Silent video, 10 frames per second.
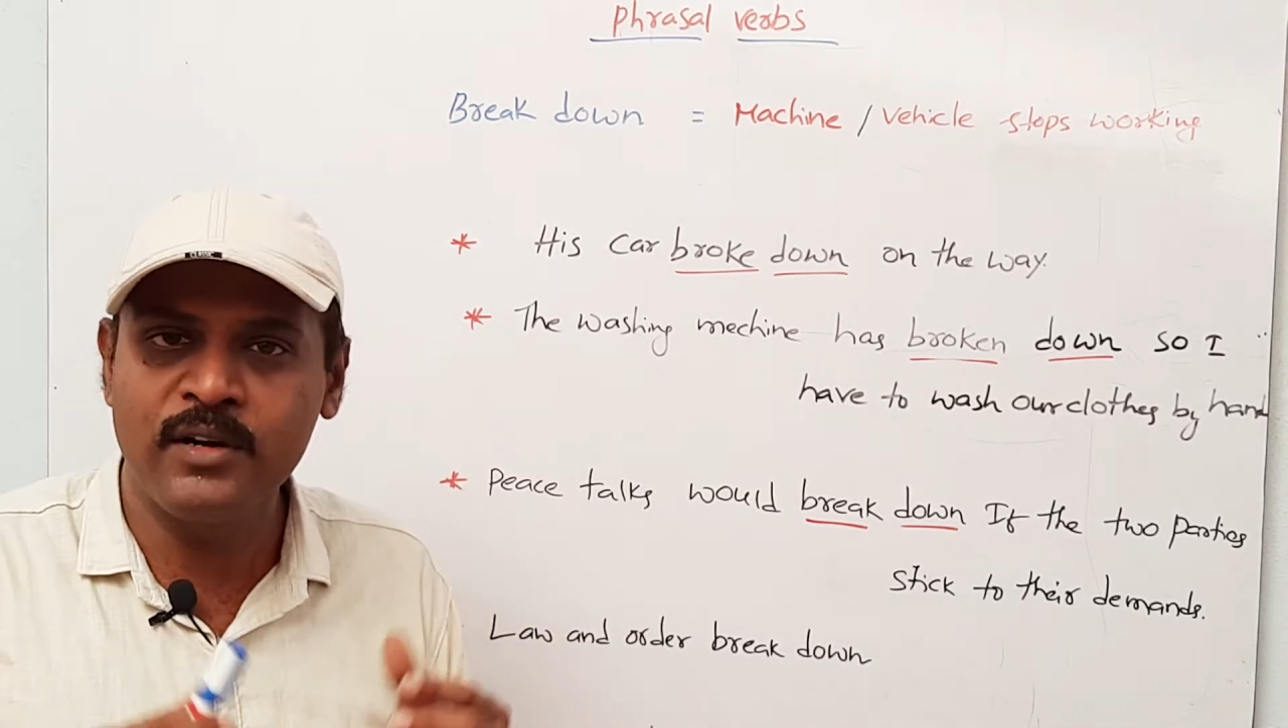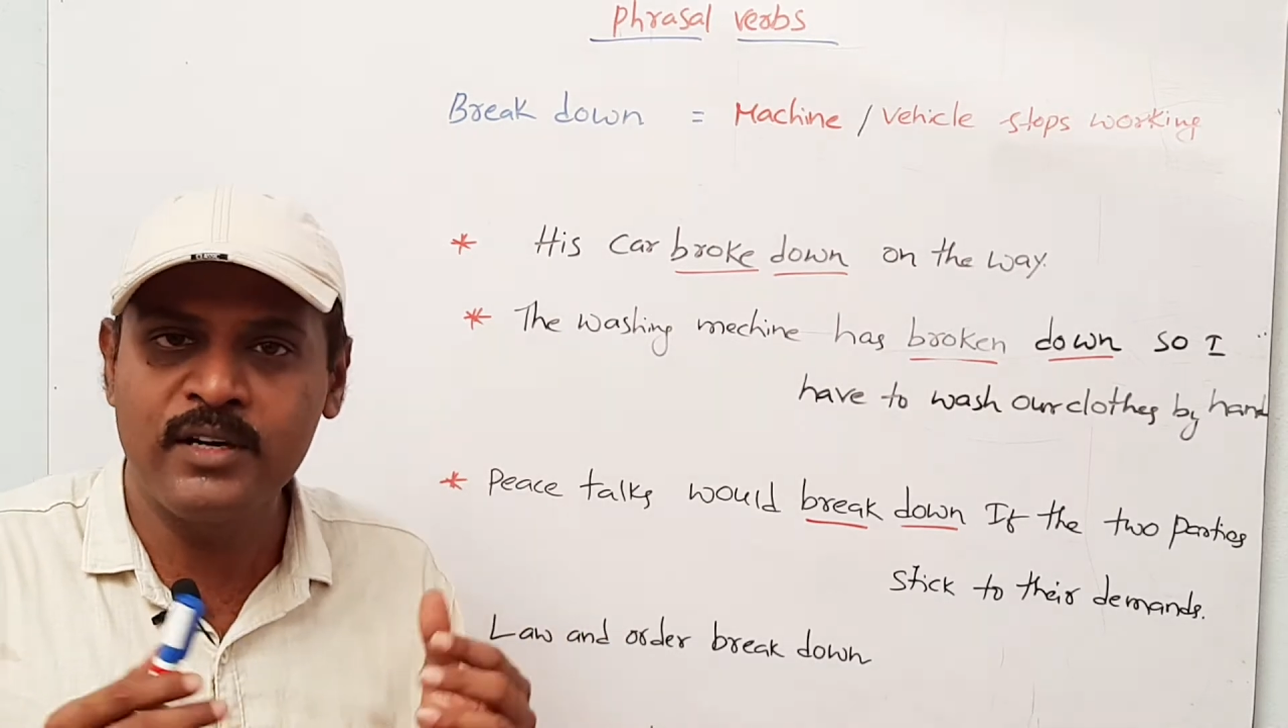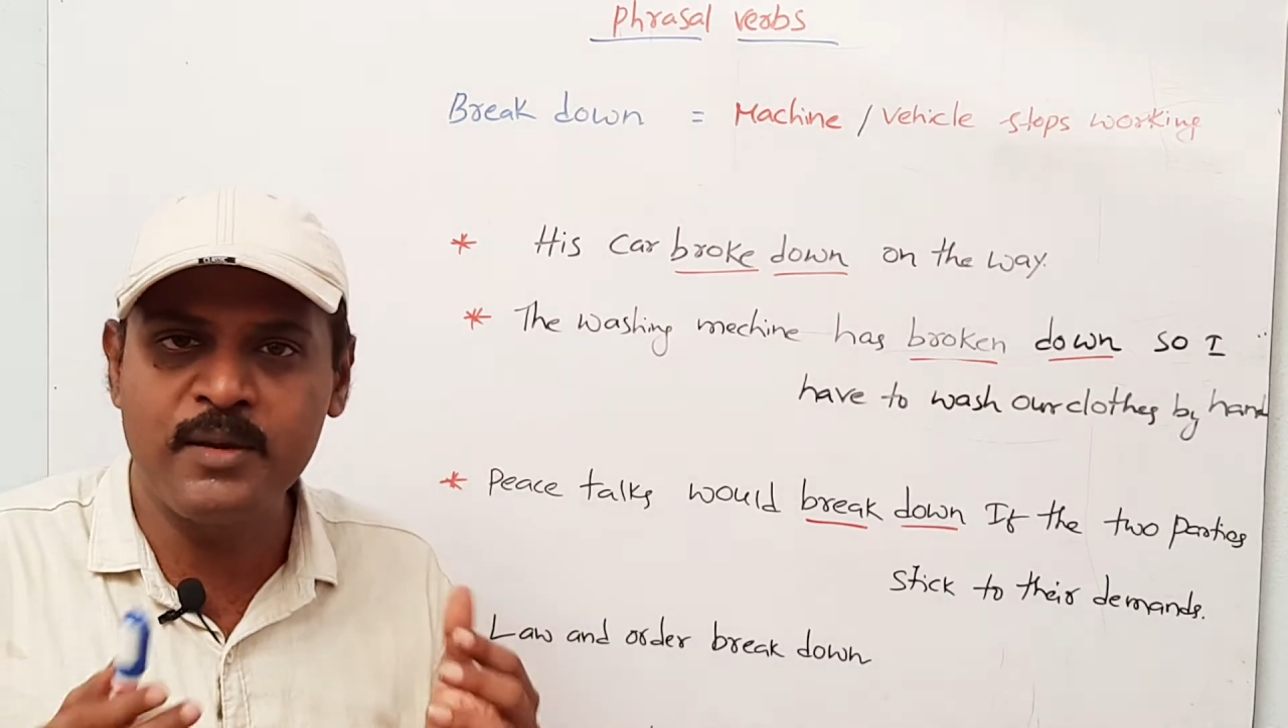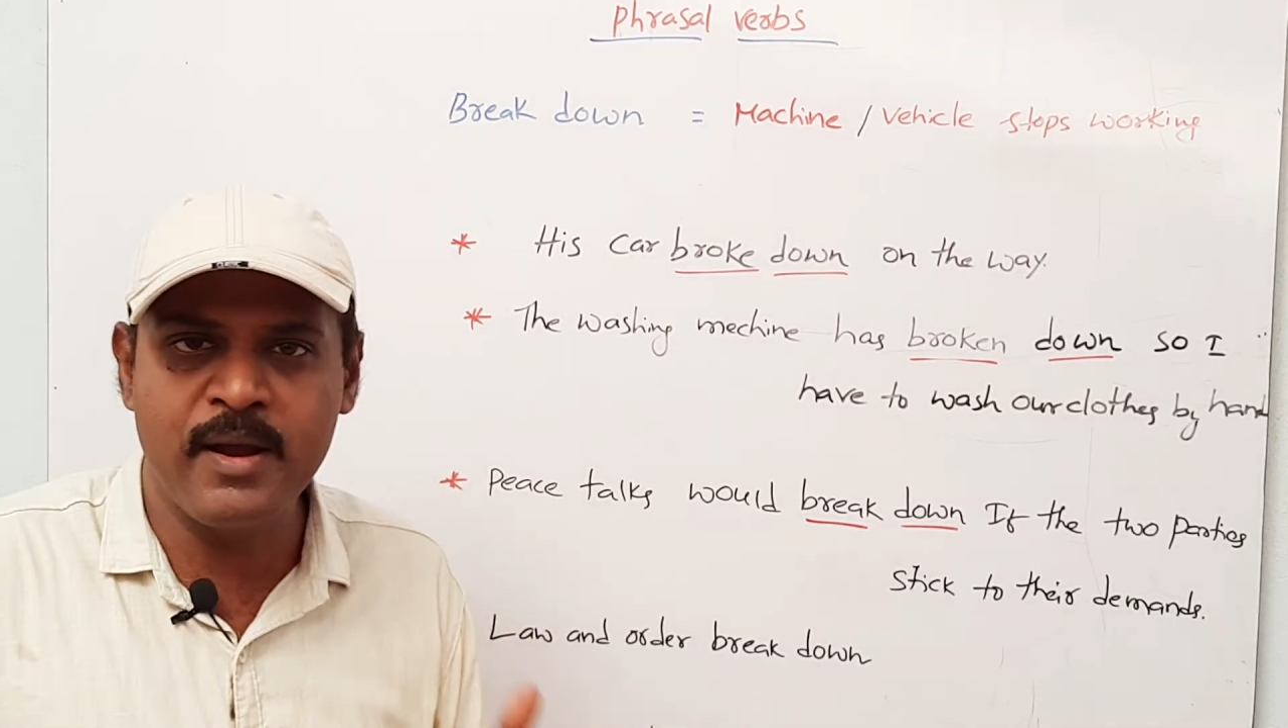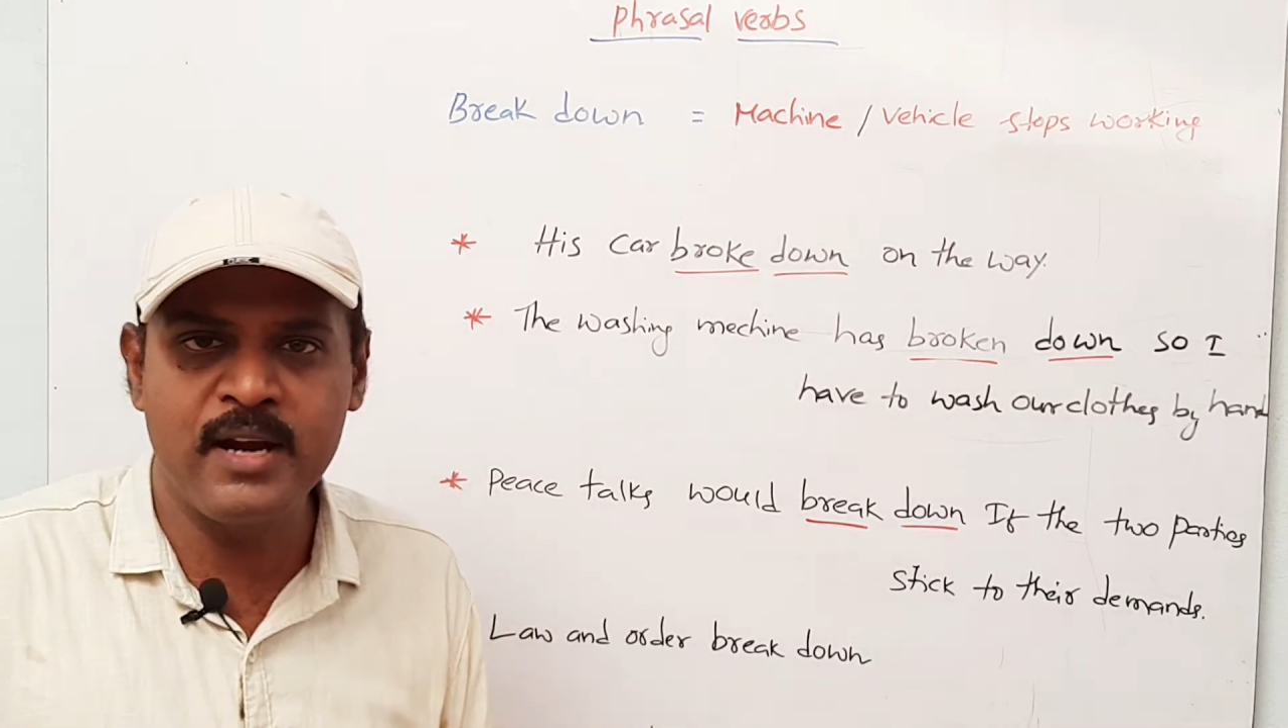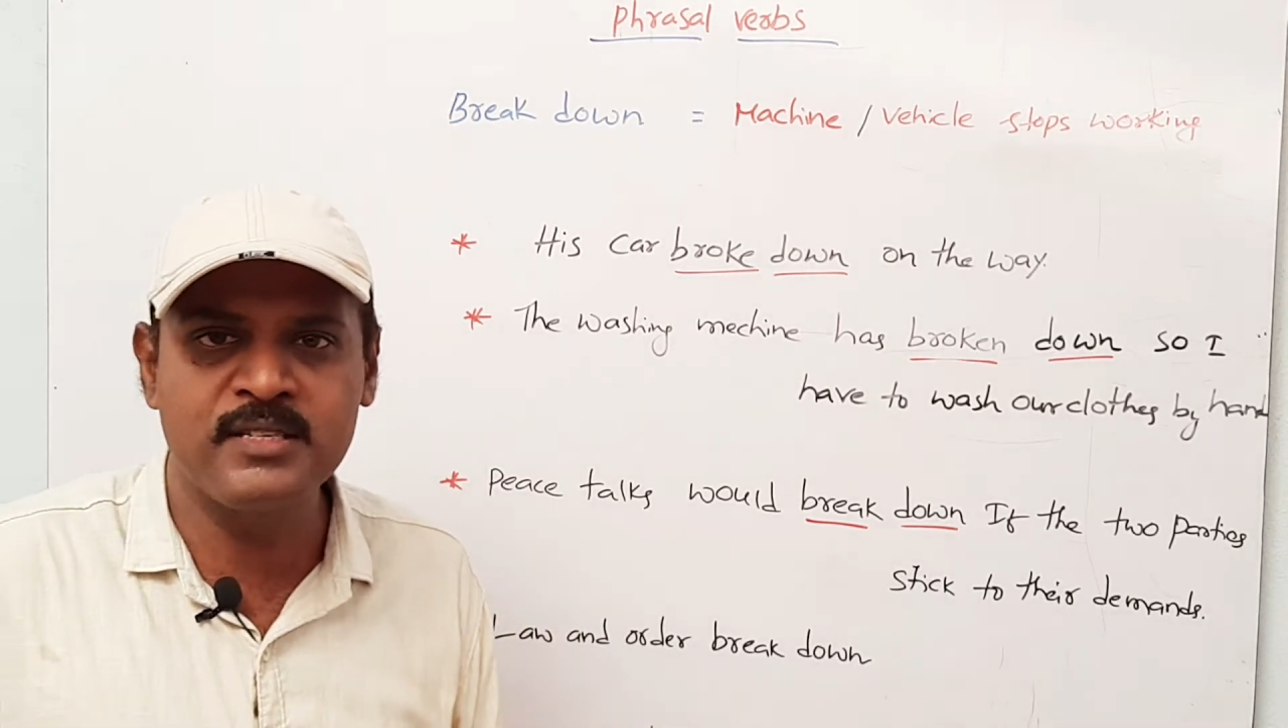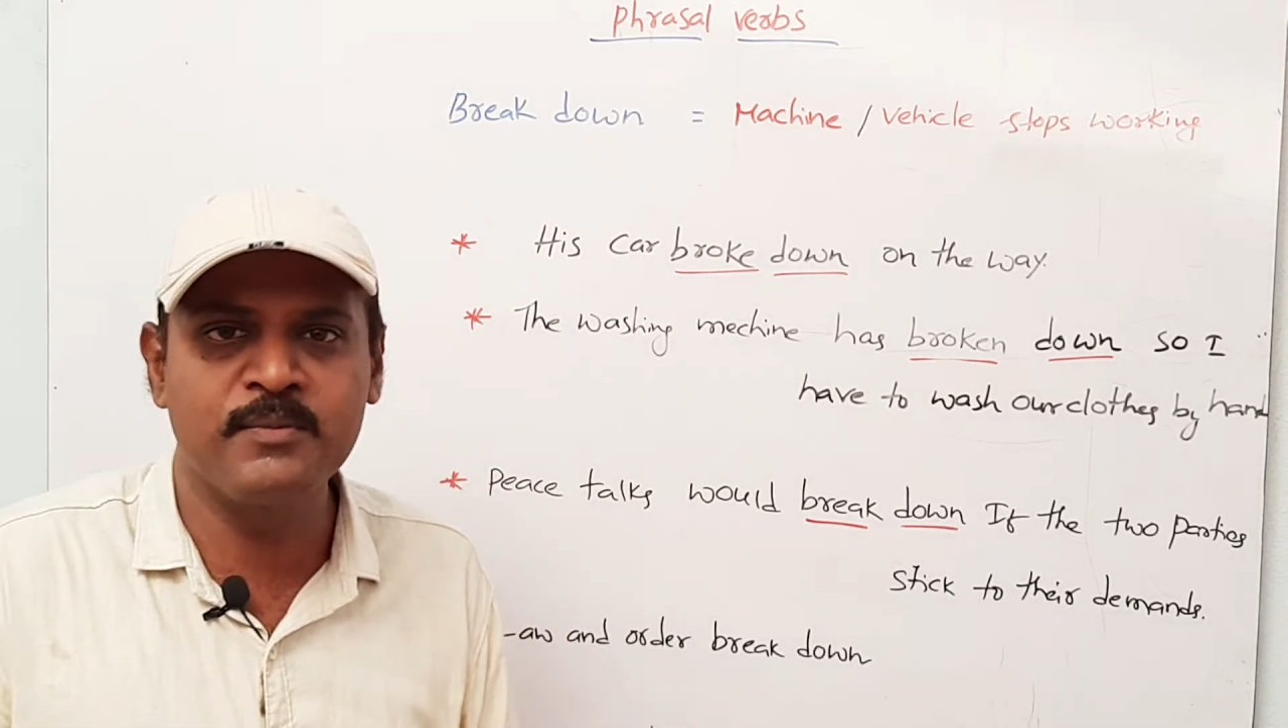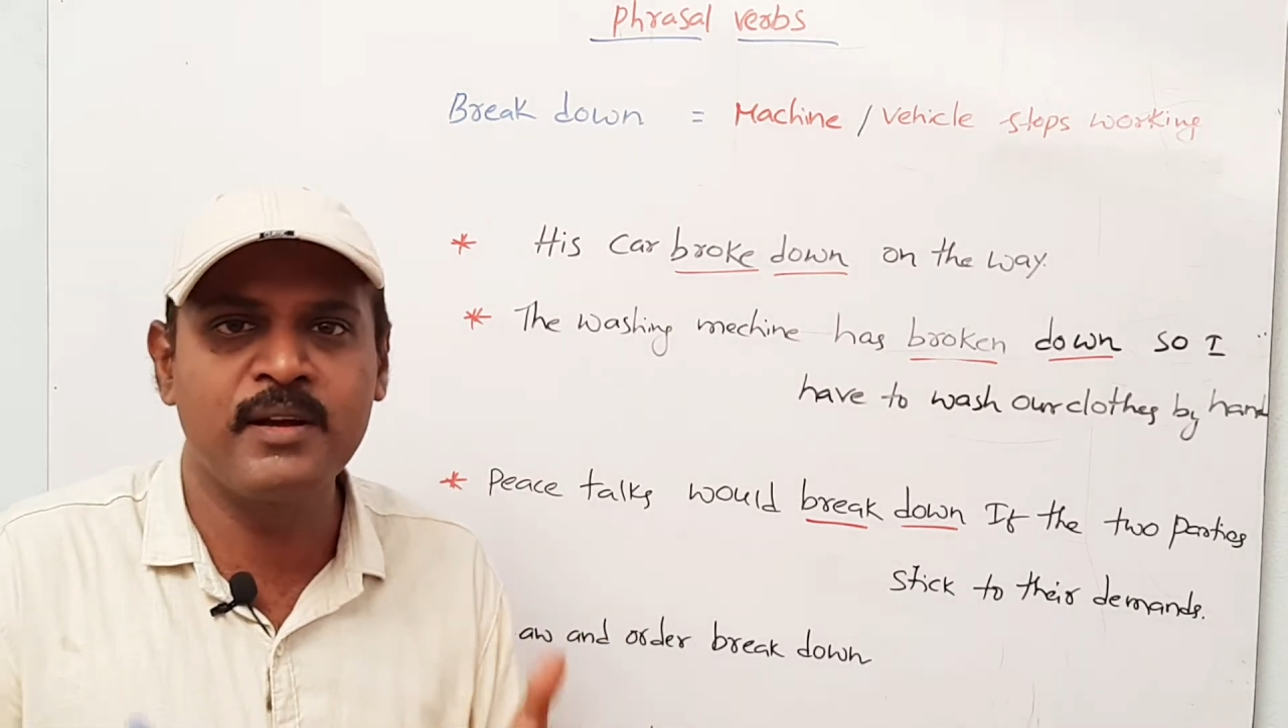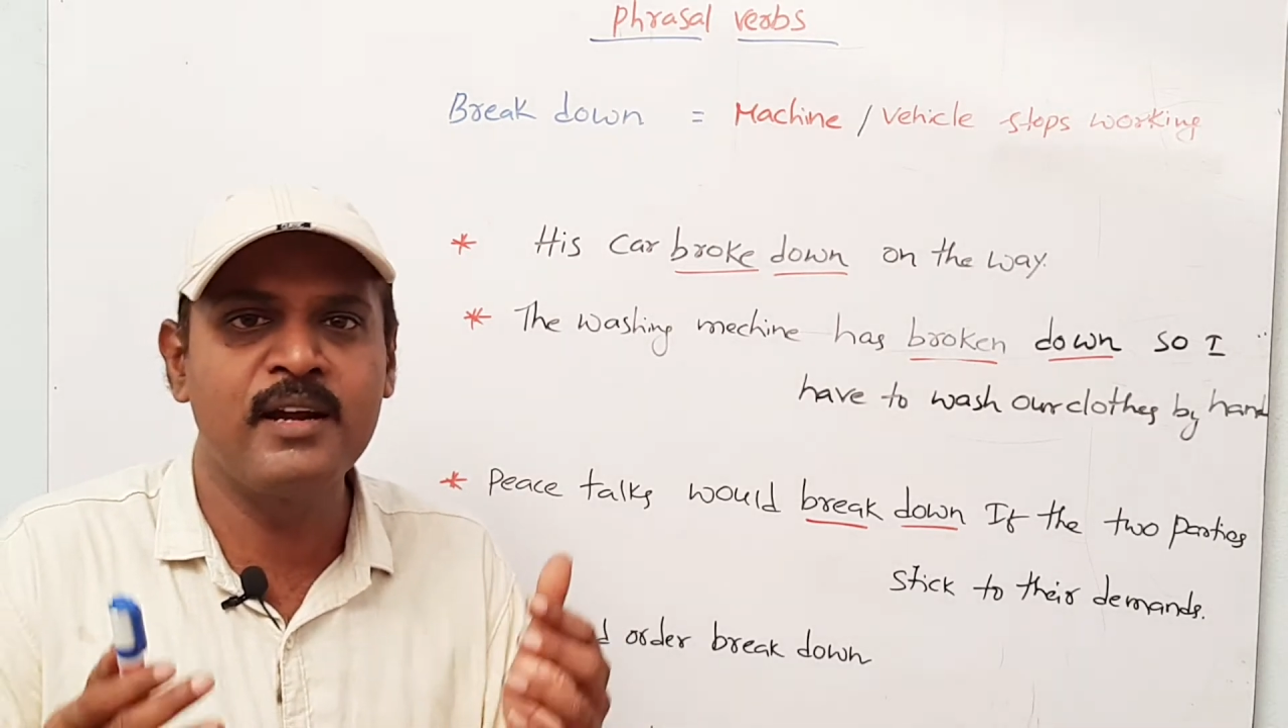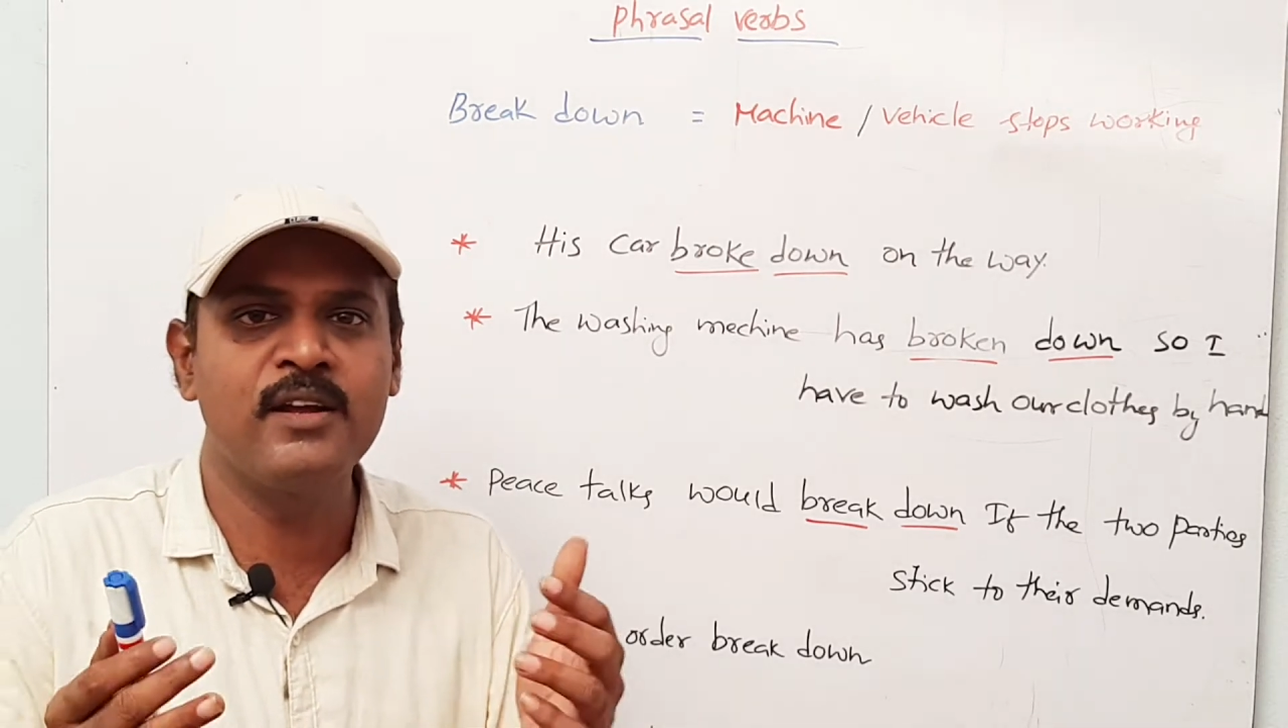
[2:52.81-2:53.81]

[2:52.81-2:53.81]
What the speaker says: debate, some kind